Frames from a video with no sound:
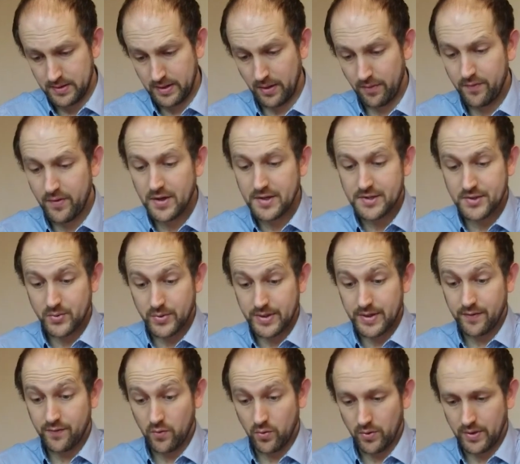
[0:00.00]
Now, in verse
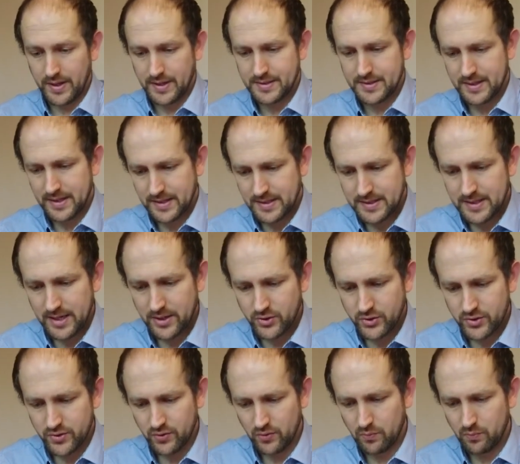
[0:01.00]
24, there's an
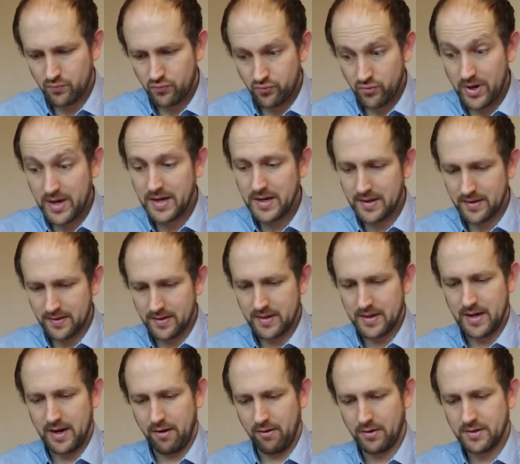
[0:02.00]
intentional break in the
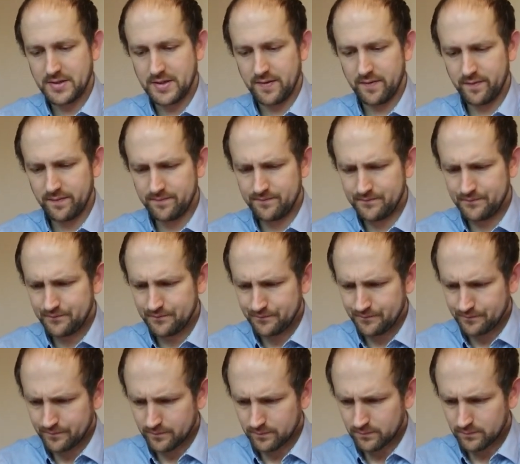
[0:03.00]
narrative.
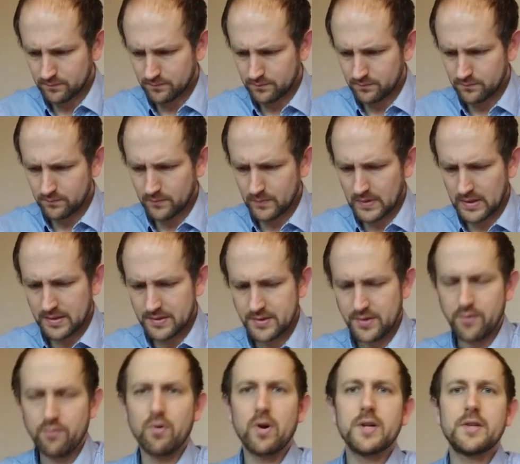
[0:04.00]

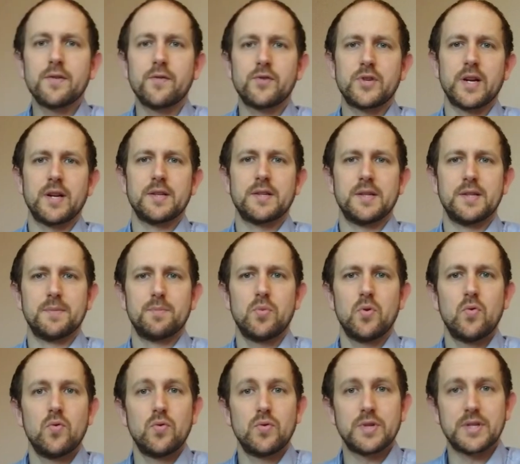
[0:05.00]
So, the writer of Genesis
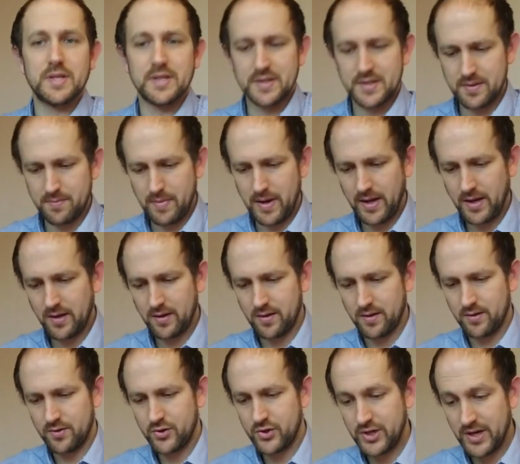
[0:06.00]
pauses to make
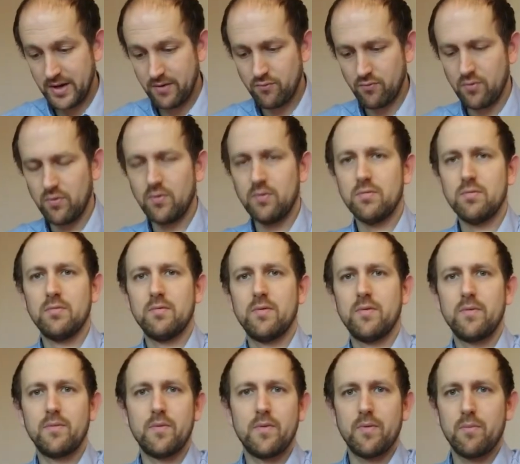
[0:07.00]
a general,
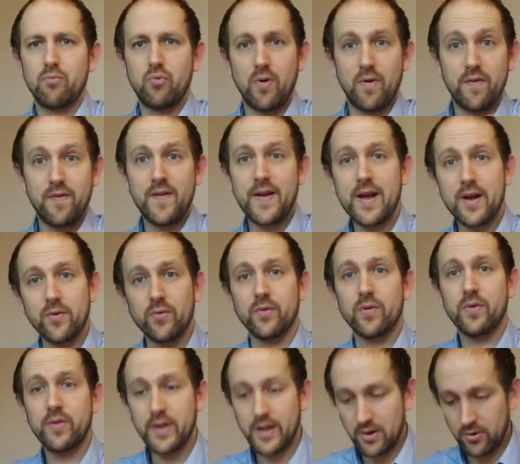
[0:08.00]

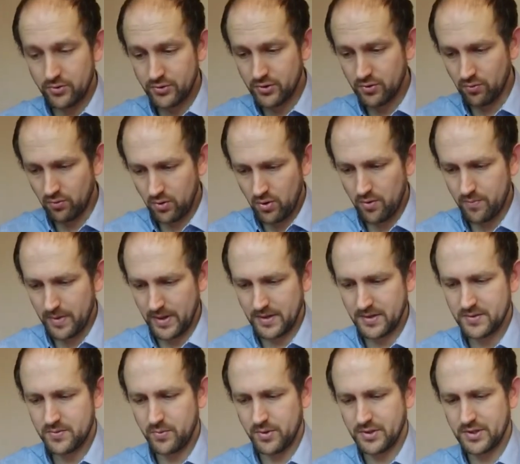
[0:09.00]
profound theological
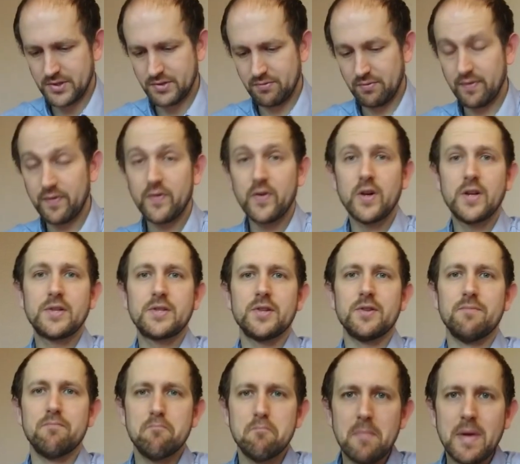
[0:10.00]
comment, which is referred
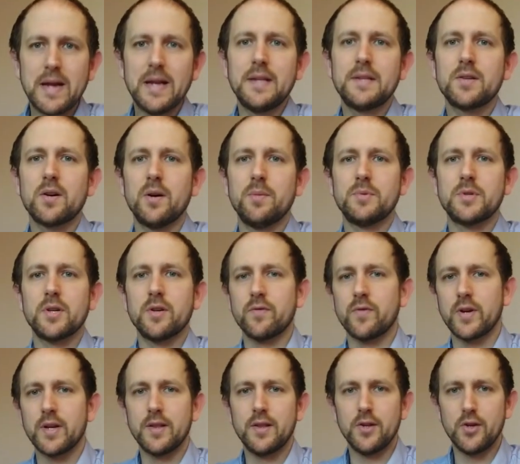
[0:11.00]
to many times
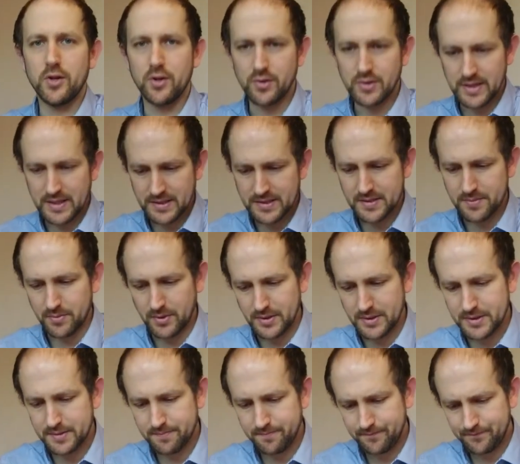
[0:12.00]
over in the New
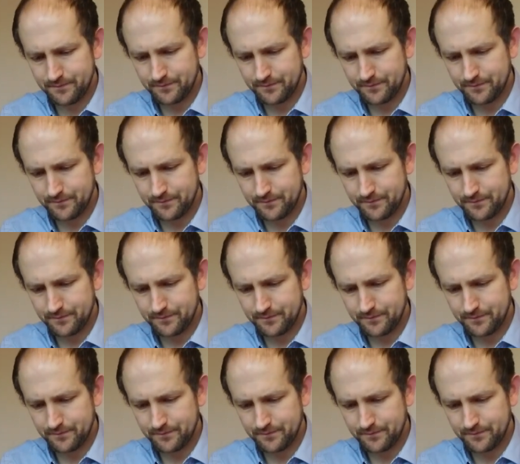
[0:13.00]
Testament.